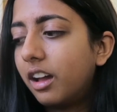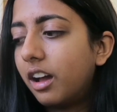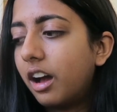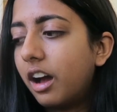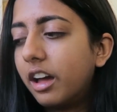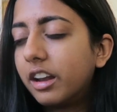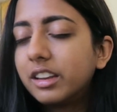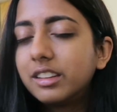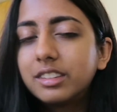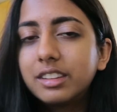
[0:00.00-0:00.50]

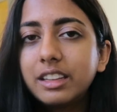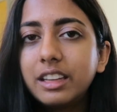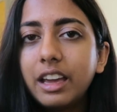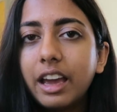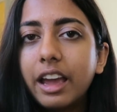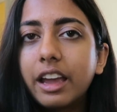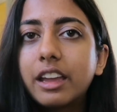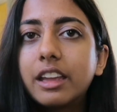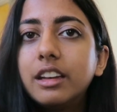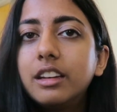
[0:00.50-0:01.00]
Honestly,
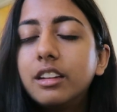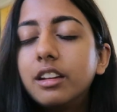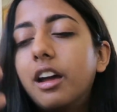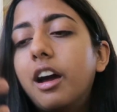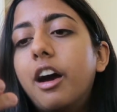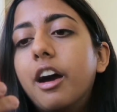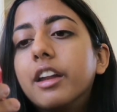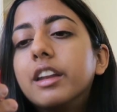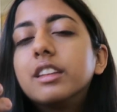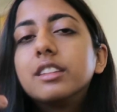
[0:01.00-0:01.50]
I can
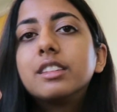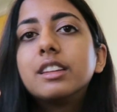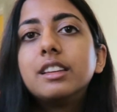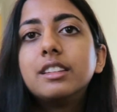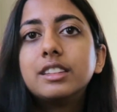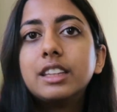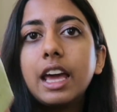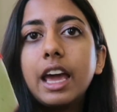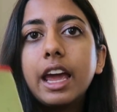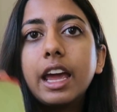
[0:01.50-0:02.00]
honestly
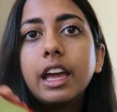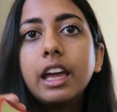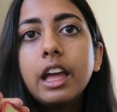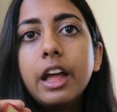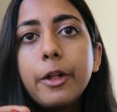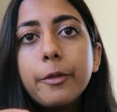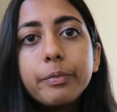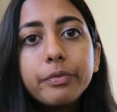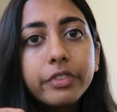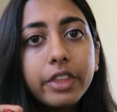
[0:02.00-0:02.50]
say
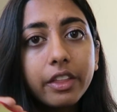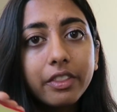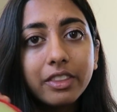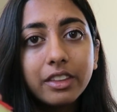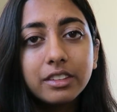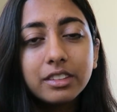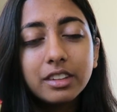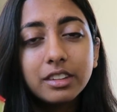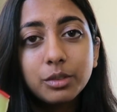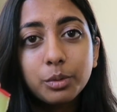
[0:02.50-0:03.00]
that
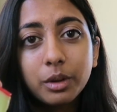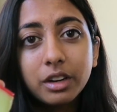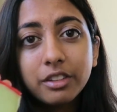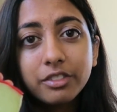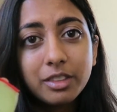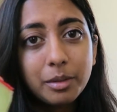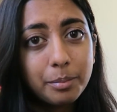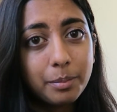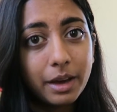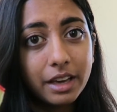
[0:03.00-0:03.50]
this is one
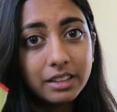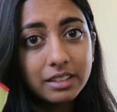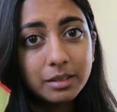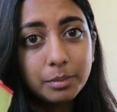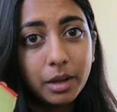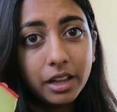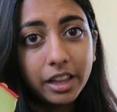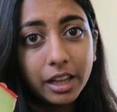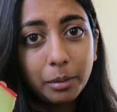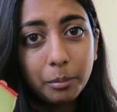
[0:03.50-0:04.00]
of the best
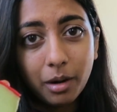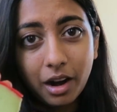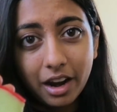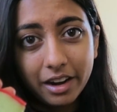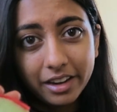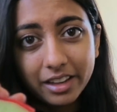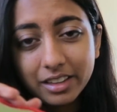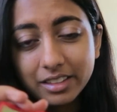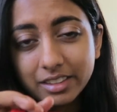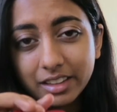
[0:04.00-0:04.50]
smelling
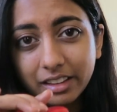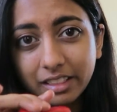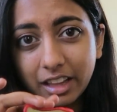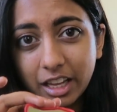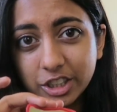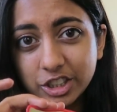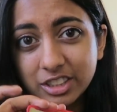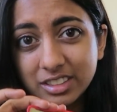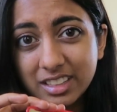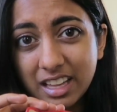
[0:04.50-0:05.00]
products that
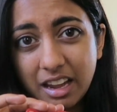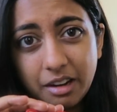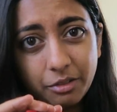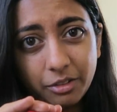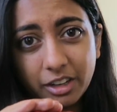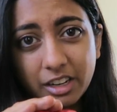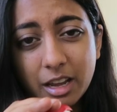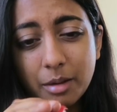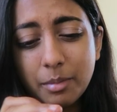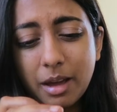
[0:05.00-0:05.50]
LUSH has
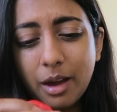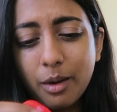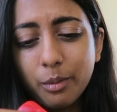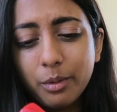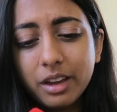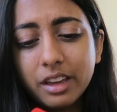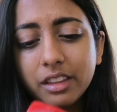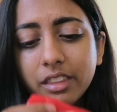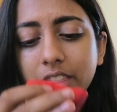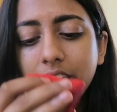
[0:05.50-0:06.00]
ever come out
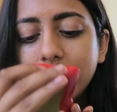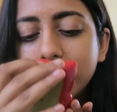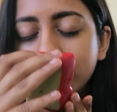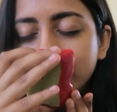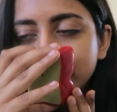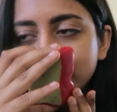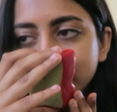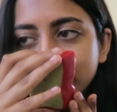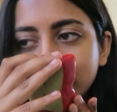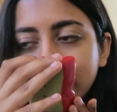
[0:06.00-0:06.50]
with.
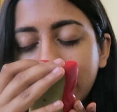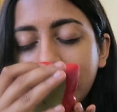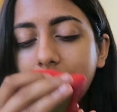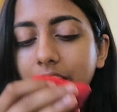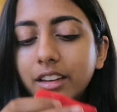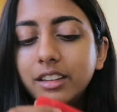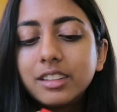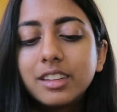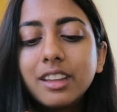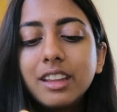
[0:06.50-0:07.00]

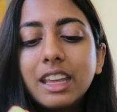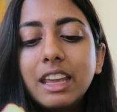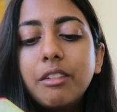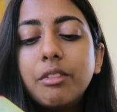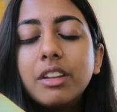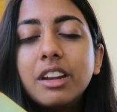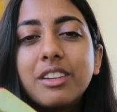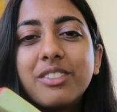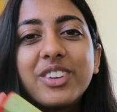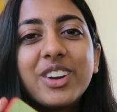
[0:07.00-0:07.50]
And
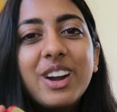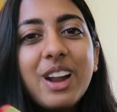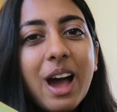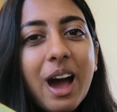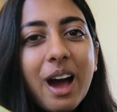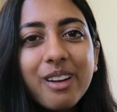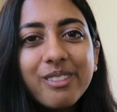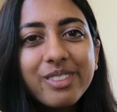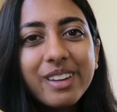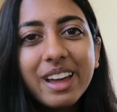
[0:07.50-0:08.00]
even if you're
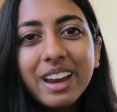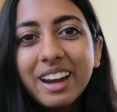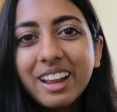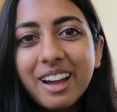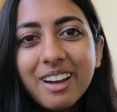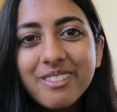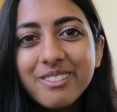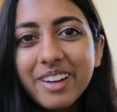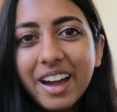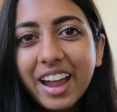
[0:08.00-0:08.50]
not planning
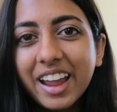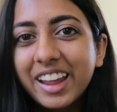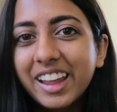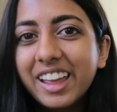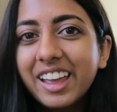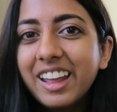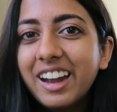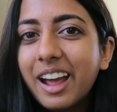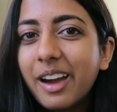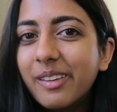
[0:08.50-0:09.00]
on buying
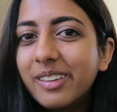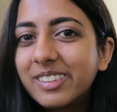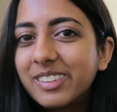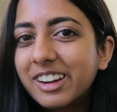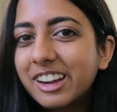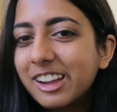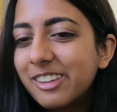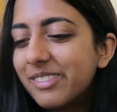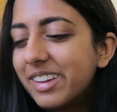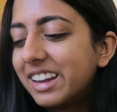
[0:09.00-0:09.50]
it, I would
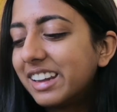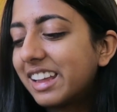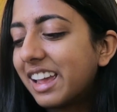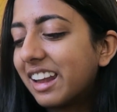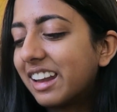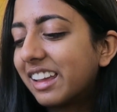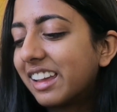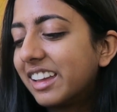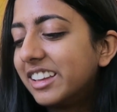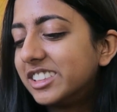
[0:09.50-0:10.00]
recommend
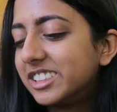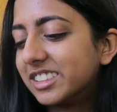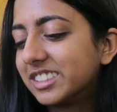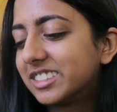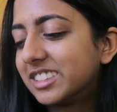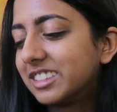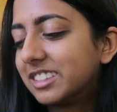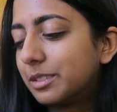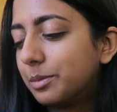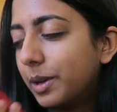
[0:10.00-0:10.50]
getting it
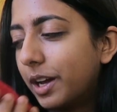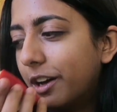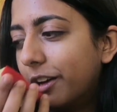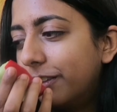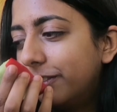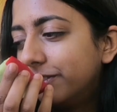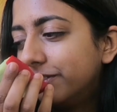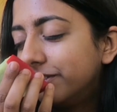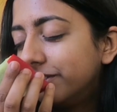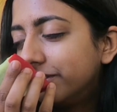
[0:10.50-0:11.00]
just to smell.